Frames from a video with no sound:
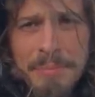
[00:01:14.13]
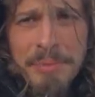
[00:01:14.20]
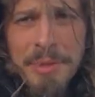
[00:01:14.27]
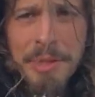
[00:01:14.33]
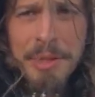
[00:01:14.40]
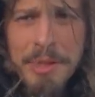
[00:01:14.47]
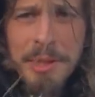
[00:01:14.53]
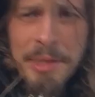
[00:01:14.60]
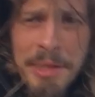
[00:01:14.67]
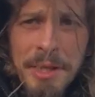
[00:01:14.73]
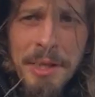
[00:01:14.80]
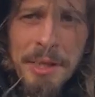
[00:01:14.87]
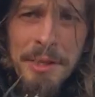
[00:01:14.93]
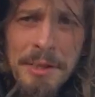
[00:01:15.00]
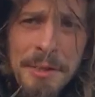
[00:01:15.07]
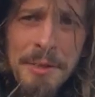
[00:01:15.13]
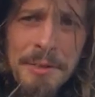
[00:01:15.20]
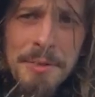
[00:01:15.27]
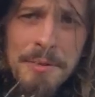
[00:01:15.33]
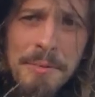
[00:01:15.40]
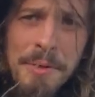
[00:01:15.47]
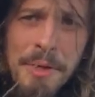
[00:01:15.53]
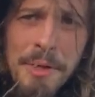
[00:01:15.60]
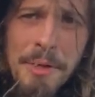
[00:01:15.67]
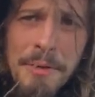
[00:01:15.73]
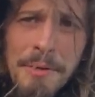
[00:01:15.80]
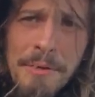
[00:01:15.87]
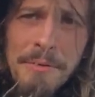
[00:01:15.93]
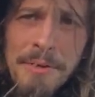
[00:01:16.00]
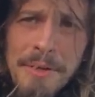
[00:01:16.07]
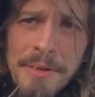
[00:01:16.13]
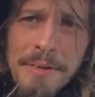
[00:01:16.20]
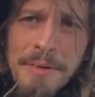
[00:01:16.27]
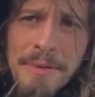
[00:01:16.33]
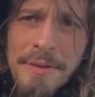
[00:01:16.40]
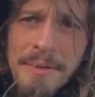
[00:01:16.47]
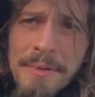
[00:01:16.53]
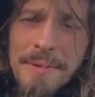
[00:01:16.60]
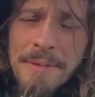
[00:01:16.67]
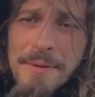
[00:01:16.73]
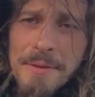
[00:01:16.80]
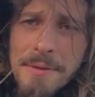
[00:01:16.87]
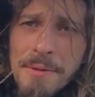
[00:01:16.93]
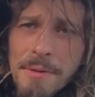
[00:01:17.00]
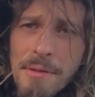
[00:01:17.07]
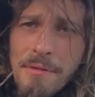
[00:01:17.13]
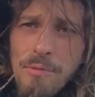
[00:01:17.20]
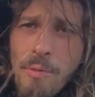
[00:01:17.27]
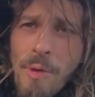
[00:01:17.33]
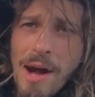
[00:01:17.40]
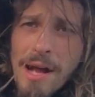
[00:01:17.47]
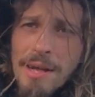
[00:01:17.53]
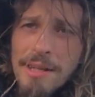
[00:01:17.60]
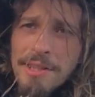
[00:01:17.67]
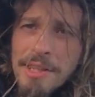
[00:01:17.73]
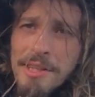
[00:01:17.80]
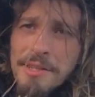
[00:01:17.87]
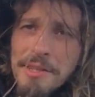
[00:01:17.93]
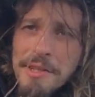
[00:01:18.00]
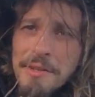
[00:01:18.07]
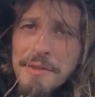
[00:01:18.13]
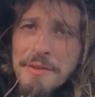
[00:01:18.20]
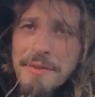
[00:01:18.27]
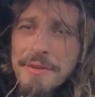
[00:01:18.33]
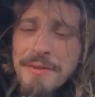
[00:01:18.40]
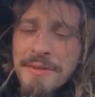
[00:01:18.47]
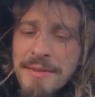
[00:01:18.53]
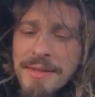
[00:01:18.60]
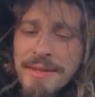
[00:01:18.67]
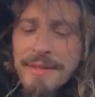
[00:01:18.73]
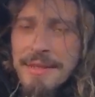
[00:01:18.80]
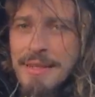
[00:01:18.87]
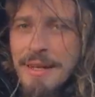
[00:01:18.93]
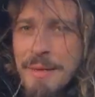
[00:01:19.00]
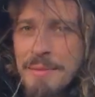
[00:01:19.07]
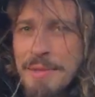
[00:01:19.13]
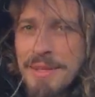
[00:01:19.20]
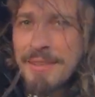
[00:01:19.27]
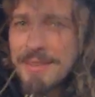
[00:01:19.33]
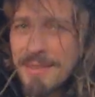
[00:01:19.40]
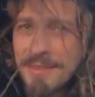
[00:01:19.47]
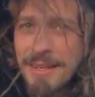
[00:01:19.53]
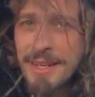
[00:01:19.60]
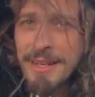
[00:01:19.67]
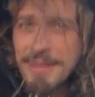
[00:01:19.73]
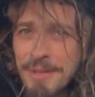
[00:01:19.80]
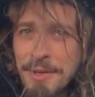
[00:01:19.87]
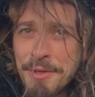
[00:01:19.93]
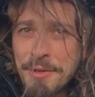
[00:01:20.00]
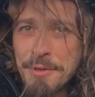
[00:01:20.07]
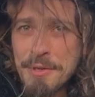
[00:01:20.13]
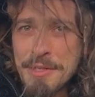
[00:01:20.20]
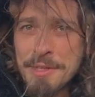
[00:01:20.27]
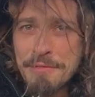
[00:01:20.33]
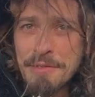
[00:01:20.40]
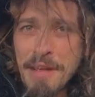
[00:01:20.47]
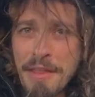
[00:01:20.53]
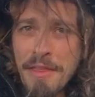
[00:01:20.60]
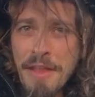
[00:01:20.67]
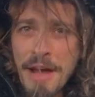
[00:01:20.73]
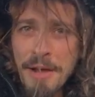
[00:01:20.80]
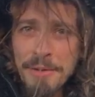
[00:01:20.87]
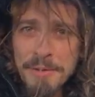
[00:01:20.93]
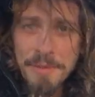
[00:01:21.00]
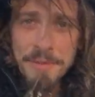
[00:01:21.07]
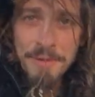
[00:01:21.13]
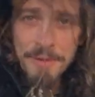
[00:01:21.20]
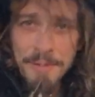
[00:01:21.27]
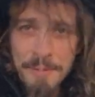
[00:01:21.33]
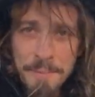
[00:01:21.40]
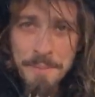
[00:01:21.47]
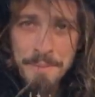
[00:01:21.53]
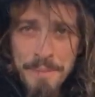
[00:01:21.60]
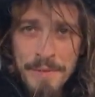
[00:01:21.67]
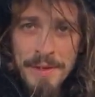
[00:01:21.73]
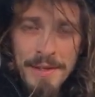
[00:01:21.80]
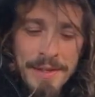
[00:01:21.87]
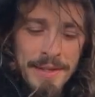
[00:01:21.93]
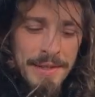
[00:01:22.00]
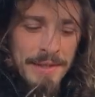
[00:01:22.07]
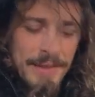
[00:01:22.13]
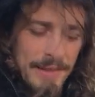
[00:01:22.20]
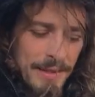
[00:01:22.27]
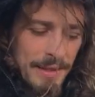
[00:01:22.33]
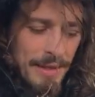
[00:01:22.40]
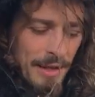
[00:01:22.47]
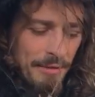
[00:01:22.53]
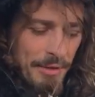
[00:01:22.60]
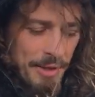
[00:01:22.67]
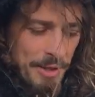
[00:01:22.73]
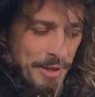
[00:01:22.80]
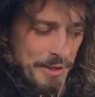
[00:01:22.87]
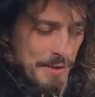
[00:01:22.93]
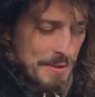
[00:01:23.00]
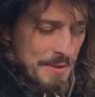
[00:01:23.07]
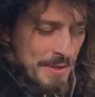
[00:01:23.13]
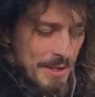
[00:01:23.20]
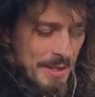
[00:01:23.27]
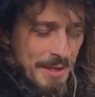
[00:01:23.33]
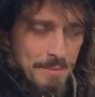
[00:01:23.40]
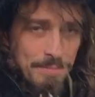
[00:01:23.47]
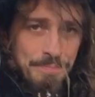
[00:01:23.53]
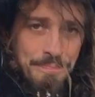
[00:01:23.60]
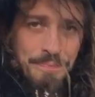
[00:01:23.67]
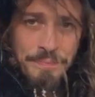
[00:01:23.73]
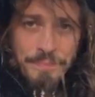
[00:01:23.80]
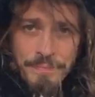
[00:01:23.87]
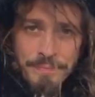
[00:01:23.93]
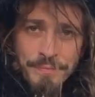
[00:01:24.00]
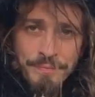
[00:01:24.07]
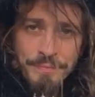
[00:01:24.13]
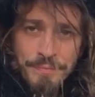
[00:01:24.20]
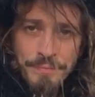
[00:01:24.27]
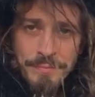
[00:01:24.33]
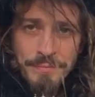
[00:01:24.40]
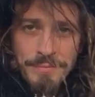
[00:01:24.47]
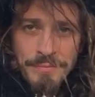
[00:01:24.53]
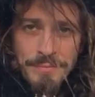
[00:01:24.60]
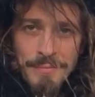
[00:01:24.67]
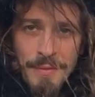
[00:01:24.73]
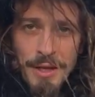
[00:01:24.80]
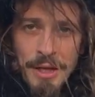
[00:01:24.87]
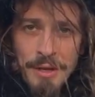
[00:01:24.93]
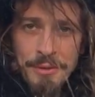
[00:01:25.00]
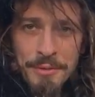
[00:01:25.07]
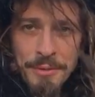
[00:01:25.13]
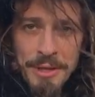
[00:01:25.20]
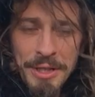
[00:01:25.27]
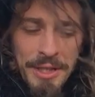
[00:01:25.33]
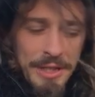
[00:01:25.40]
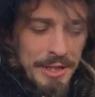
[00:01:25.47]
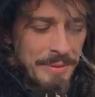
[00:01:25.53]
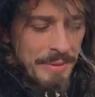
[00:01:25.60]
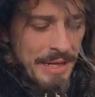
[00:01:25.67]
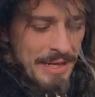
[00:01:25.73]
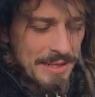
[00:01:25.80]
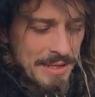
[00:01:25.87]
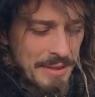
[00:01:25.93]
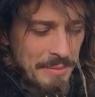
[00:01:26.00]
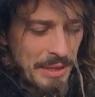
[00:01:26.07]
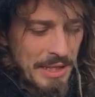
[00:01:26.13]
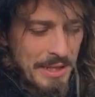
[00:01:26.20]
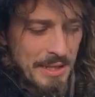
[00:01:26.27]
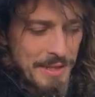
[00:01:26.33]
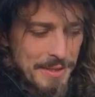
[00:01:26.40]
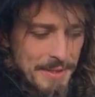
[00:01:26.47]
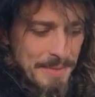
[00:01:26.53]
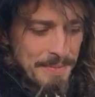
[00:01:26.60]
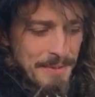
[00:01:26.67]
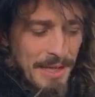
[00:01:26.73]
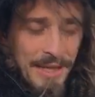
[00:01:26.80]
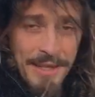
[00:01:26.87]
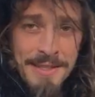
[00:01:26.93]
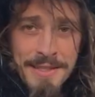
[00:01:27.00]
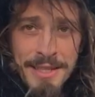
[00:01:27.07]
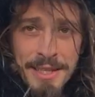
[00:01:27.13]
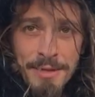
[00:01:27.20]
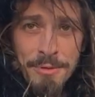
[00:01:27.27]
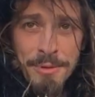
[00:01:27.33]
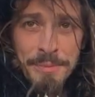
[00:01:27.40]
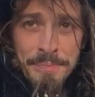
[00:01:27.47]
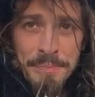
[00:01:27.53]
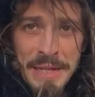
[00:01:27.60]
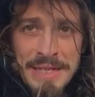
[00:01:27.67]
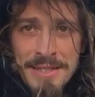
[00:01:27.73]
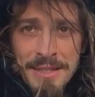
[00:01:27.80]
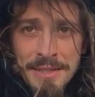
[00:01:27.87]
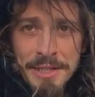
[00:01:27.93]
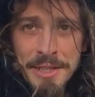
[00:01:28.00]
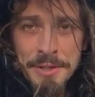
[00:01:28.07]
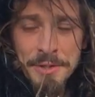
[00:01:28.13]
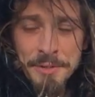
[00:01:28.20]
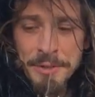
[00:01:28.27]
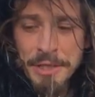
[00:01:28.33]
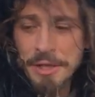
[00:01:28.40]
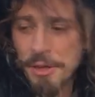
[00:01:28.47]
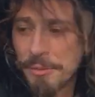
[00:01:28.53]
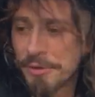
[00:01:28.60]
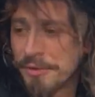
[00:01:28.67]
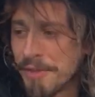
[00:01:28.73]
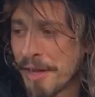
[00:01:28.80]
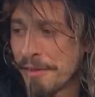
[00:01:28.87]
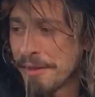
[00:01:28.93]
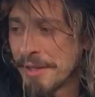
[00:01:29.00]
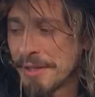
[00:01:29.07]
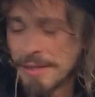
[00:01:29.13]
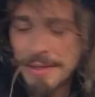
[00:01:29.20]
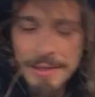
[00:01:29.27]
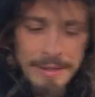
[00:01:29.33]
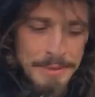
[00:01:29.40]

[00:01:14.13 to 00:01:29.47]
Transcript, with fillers: big, huge row of these sort of wild onions. I mean, this is like hundreds, if not thousands of onions. And it's really amazing because, like I said, we're basically doing almost nothing.